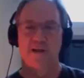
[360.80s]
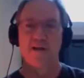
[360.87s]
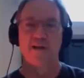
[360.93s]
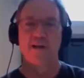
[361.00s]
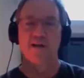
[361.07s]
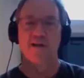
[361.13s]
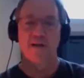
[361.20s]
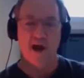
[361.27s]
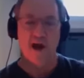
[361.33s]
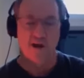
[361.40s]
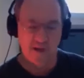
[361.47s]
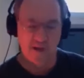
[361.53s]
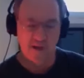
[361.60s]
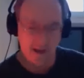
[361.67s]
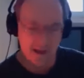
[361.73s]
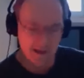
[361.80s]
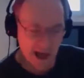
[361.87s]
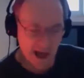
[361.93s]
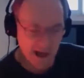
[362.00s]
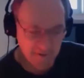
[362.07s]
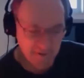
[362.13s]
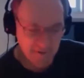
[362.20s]
Now, a
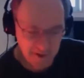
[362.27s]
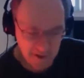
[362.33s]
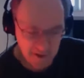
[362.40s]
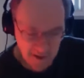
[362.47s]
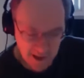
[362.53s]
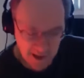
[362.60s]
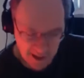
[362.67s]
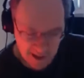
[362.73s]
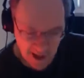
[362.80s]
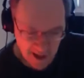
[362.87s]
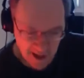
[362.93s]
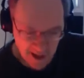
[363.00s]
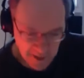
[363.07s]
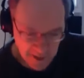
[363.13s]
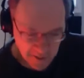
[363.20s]
lot of you and a lot of people